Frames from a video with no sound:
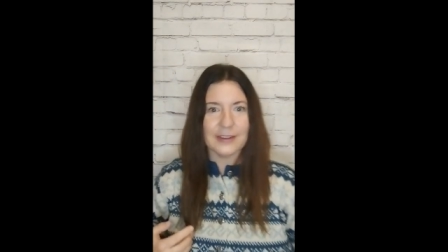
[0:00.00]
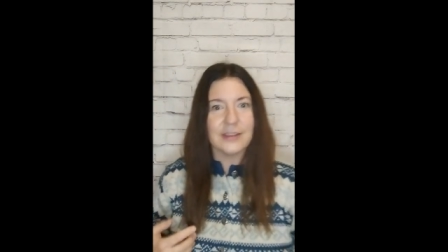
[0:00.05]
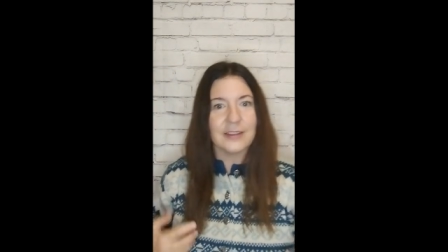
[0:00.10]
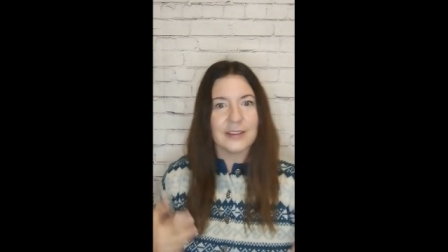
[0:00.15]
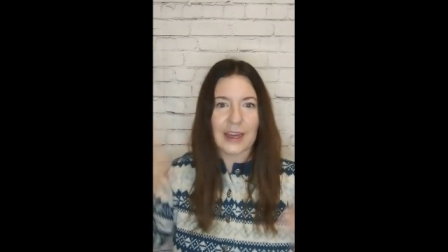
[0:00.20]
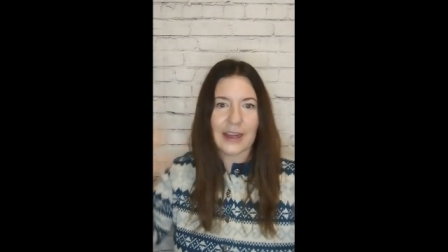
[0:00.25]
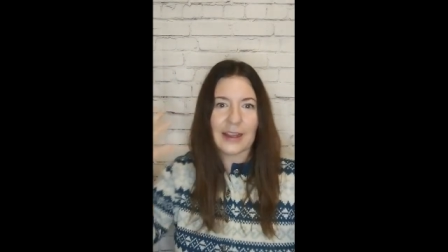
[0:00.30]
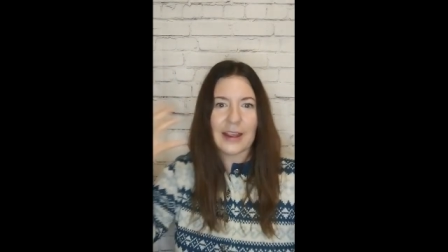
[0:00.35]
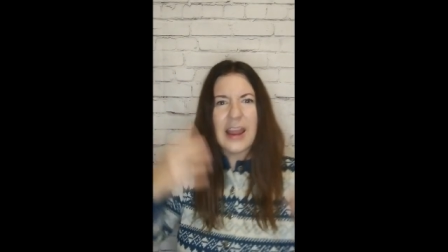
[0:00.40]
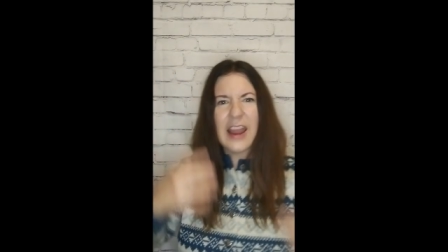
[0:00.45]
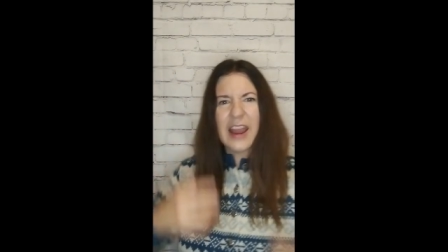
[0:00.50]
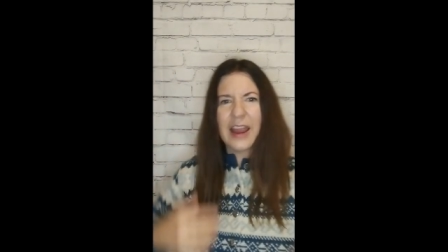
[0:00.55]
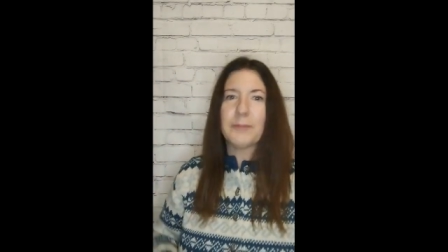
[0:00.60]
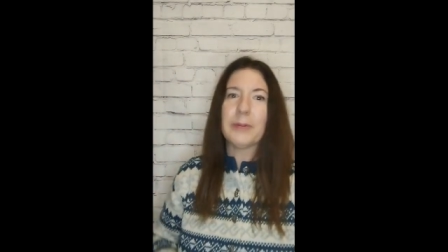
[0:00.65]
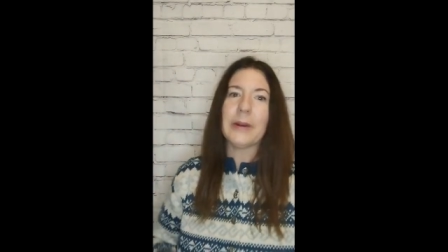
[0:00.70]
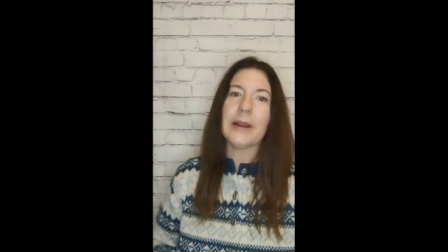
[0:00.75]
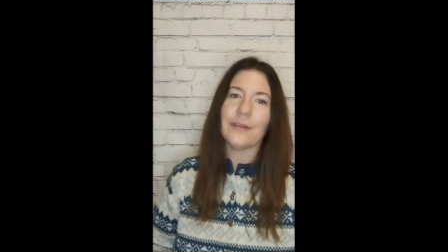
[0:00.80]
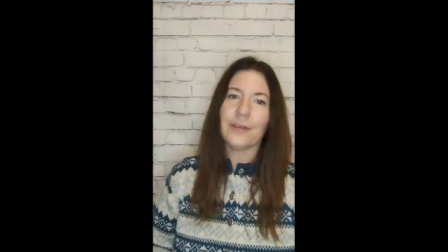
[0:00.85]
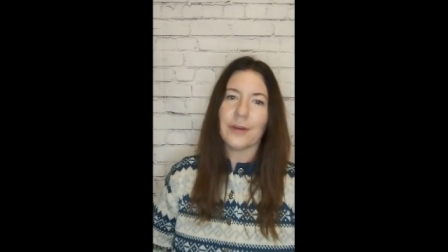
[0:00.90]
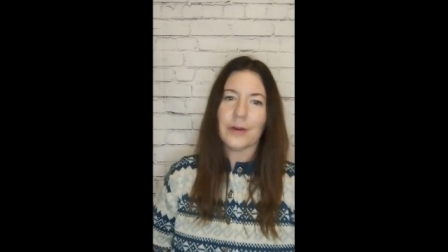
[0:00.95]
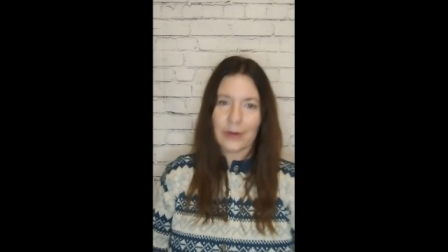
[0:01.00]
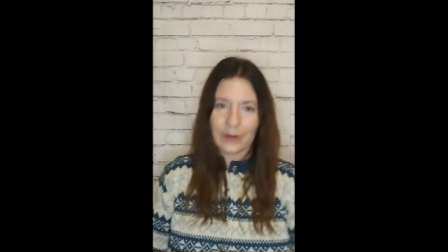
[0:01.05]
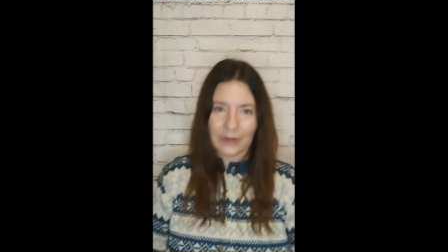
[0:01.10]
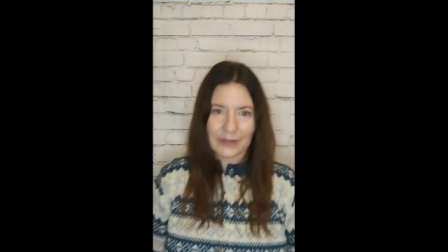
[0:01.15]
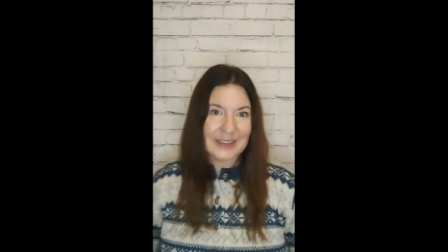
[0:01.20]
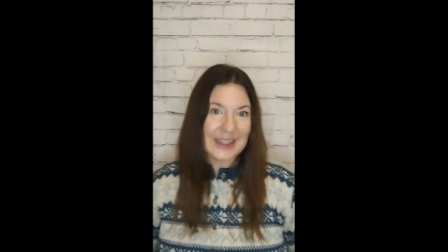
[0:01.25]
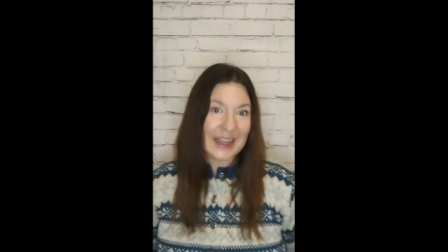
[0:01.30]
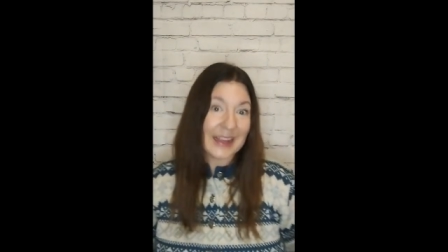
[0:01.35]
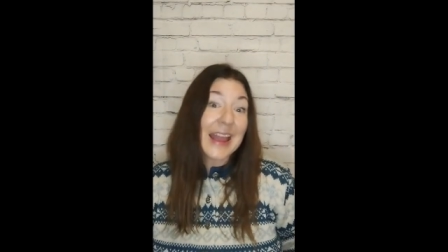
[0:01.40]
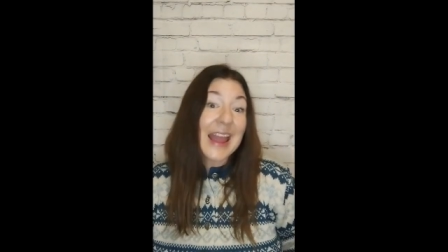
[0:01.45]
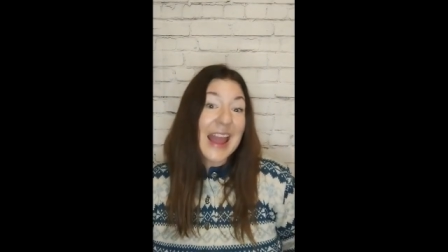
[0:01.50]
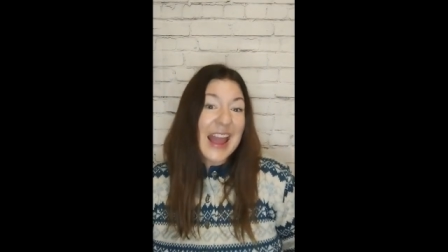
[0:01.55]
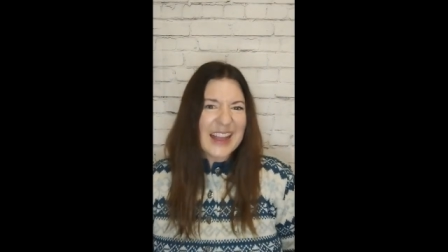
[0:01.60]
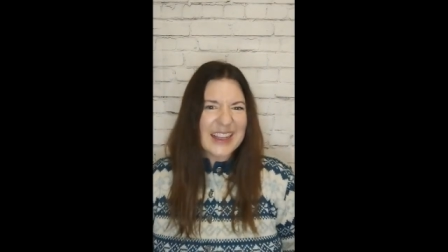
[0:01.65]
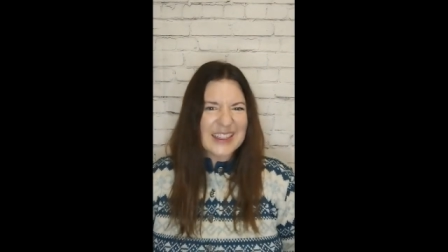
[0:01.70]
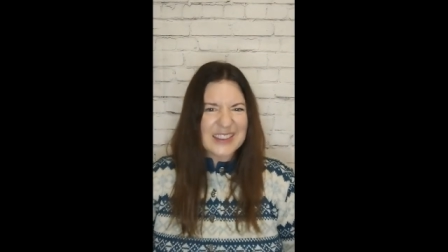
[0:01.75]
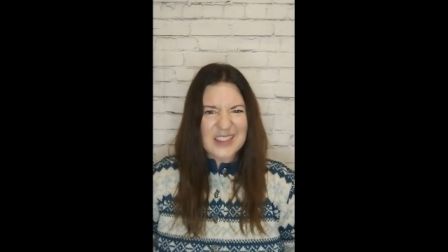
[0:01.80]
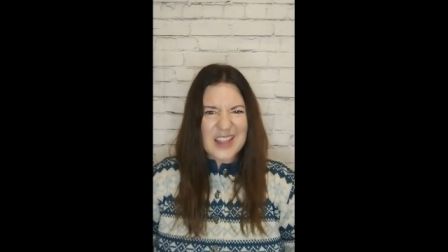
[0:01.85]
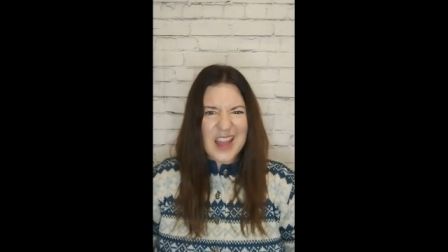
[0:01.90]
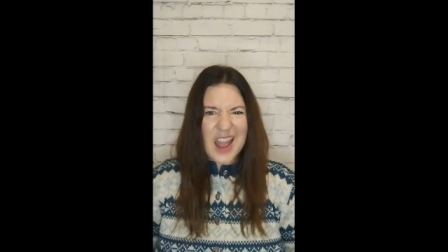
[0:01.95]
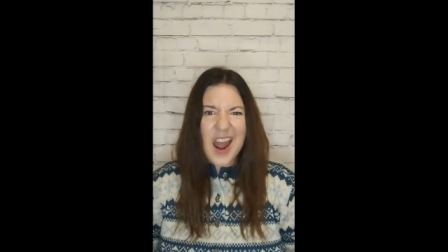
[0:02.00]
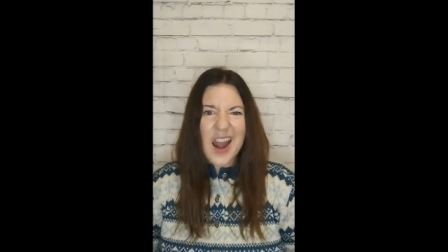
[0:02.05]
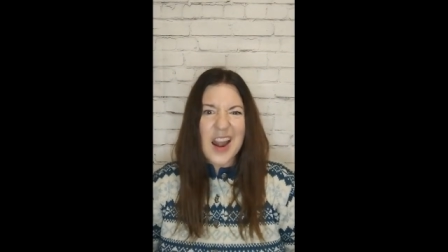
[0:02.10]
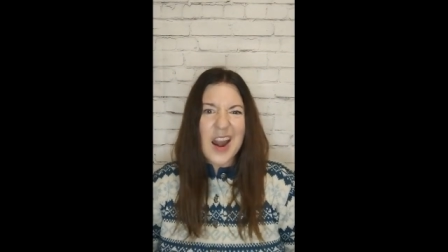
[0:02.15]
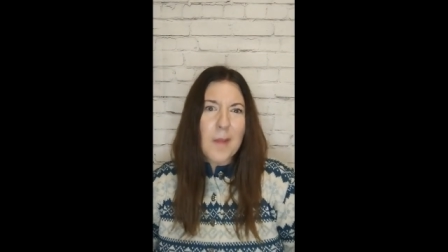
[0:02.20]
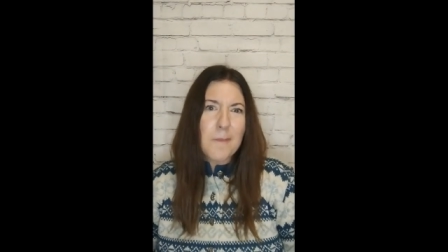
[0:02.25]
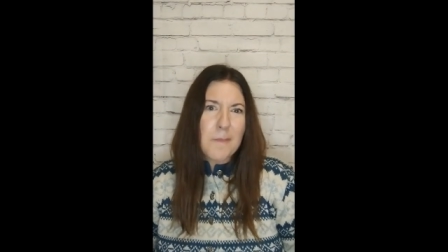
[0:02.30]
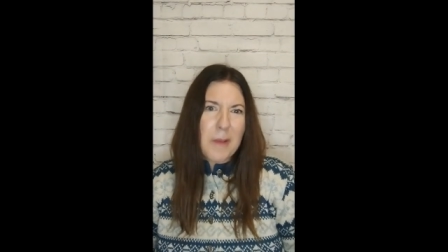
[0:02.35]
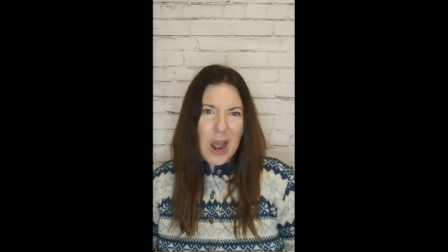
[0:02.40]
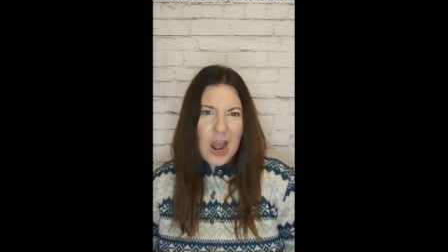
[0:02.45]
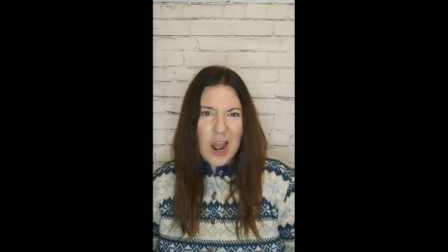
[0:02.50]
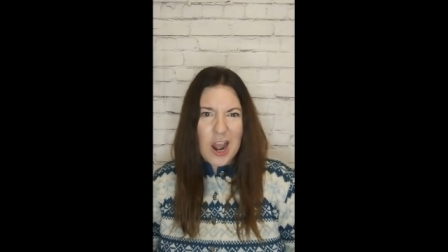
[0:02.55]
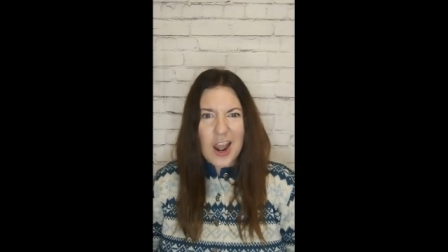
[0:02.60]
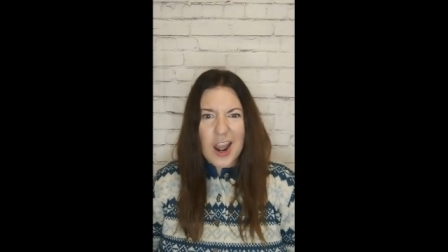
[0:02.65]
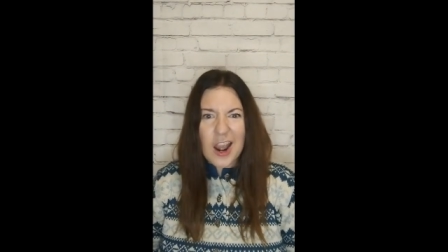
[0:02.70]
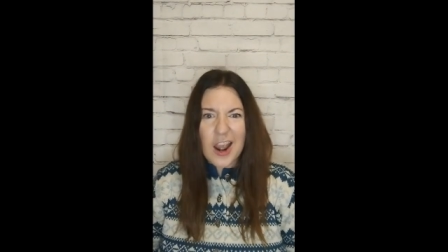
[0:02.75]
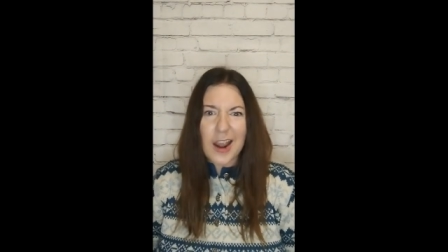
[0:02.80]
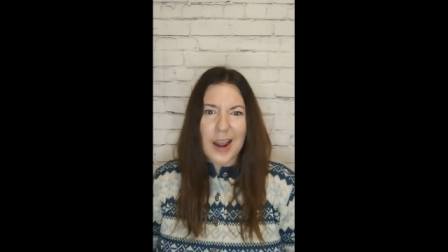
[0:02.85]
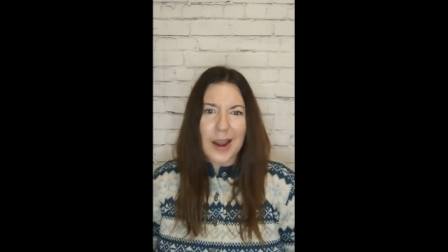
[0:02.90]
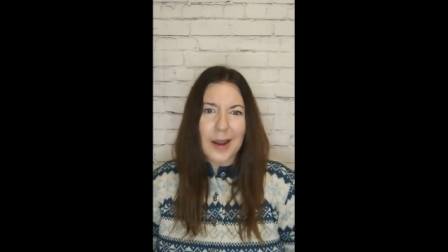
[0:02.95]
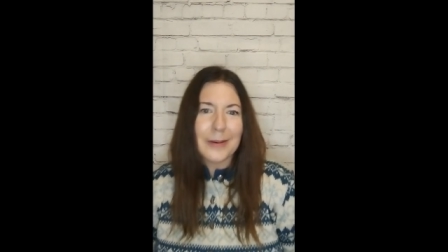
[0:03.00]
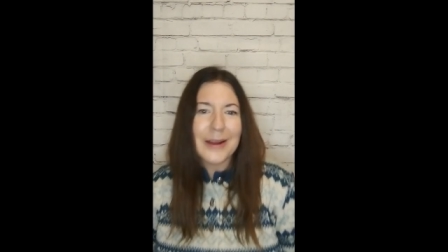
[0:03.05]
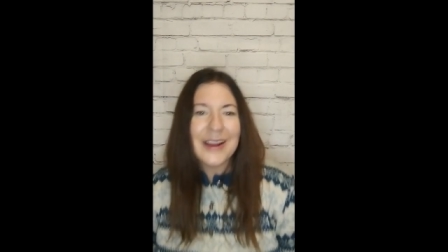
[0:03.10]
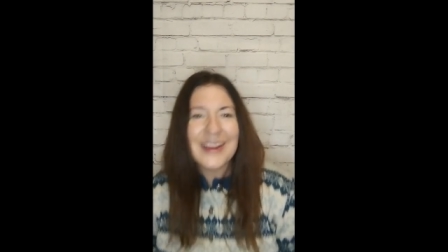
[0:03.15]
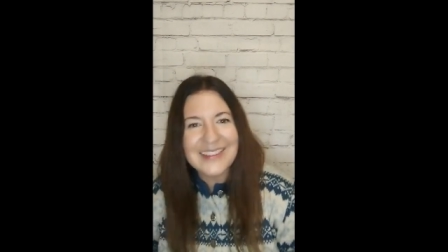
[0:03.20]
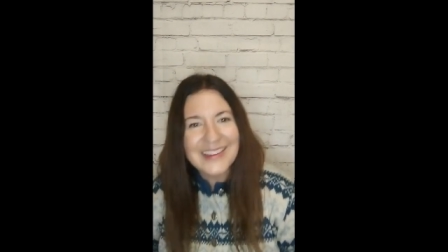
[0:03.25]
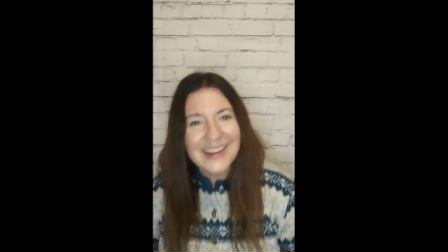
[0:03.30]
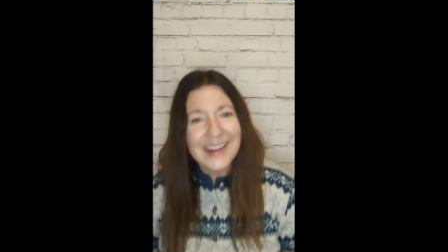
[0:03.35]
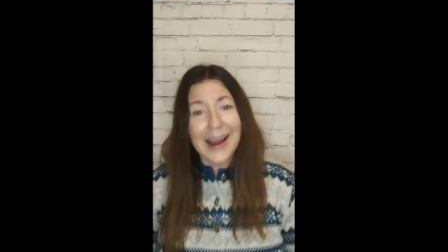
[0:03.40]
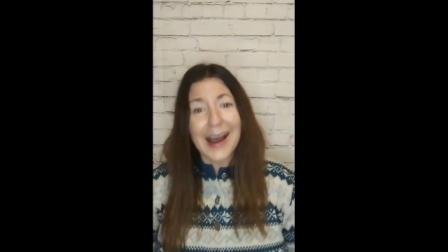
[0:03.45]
It looked like, but everyone was like, "Is that a perm?"